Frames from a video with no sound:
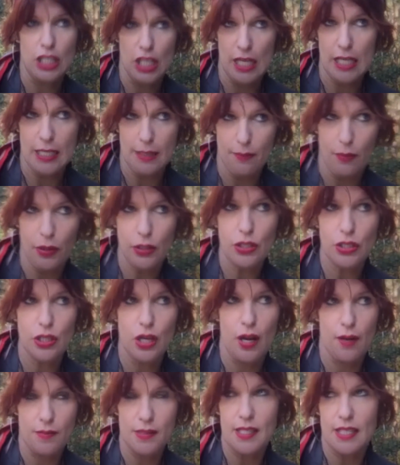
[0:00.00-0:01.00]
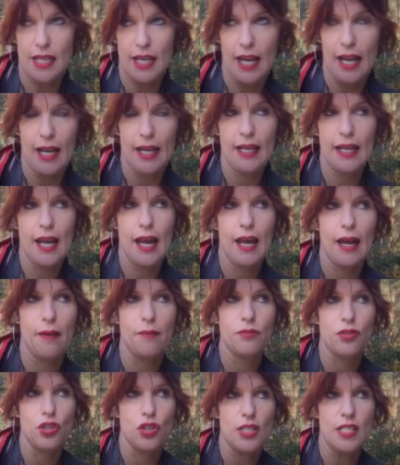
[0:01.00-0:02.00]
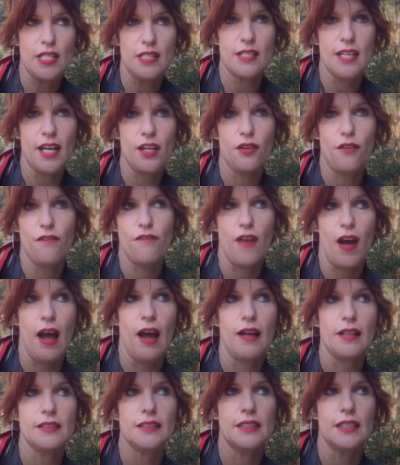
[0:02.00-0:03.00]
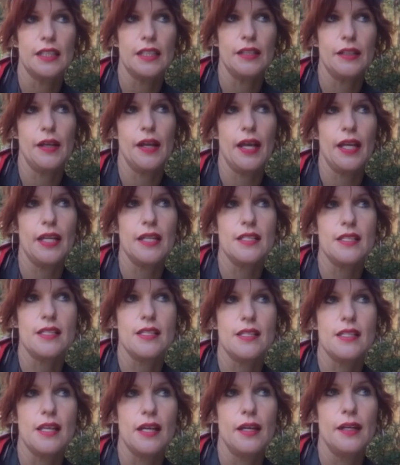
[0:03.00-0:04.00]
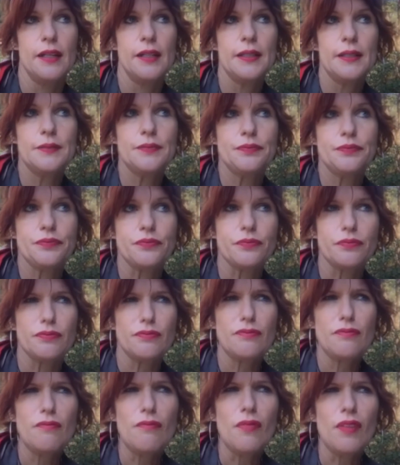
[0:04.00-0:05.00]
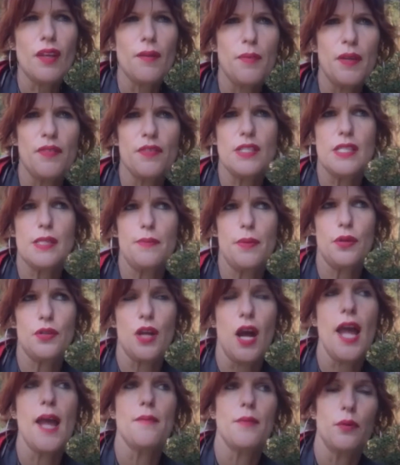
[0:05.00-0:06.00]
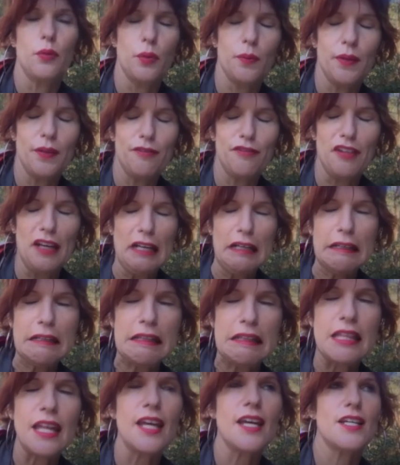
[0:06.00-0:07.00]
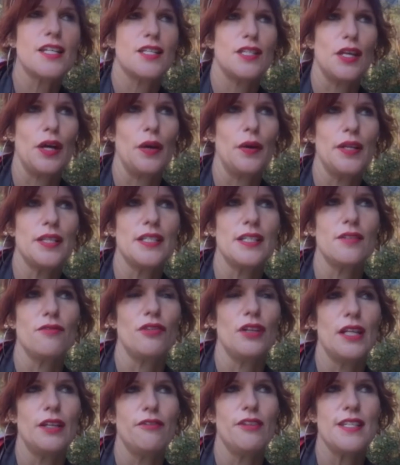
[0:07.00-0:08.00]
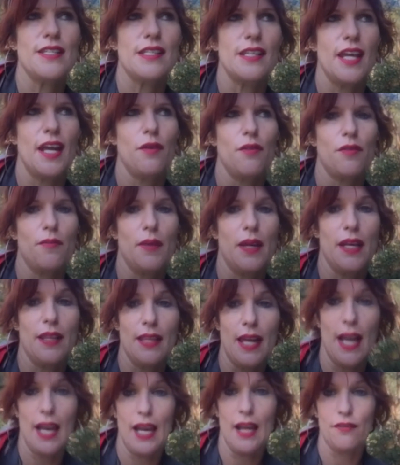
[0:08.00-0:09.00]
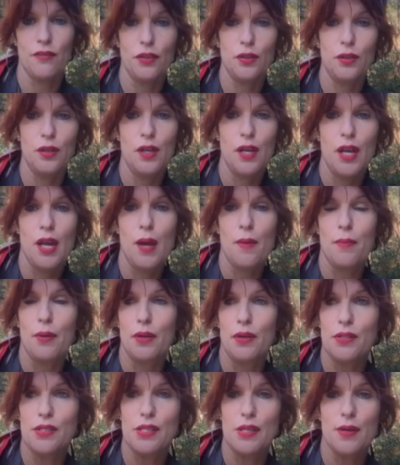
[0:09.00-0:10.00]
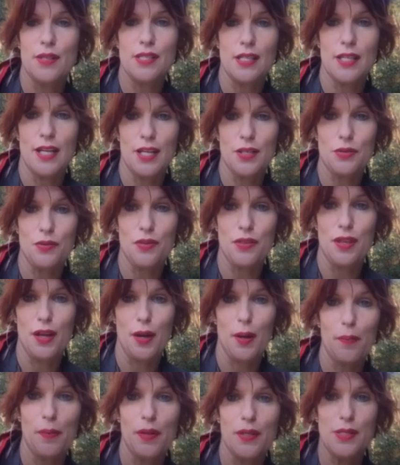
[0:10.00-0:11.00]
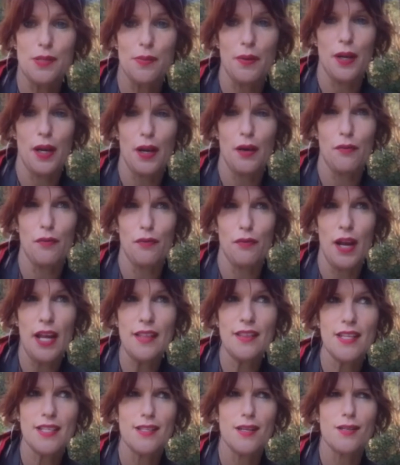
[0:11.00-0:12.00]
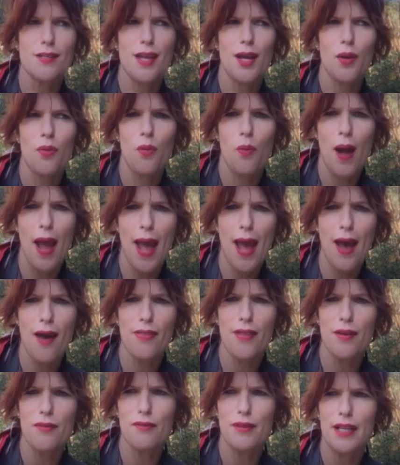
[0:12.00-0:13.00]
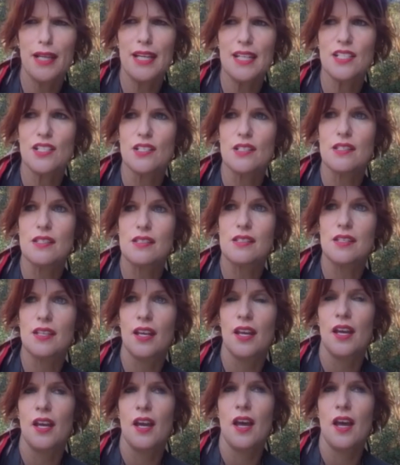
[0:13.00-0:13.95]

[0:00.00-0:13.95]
in modern times today um, do this Daniel fast and it is a bit of a spirit. I am a woman of faith, so it did really resonate with me in that level. But also as a natural therapist, when I read this, I was like, wow, that really just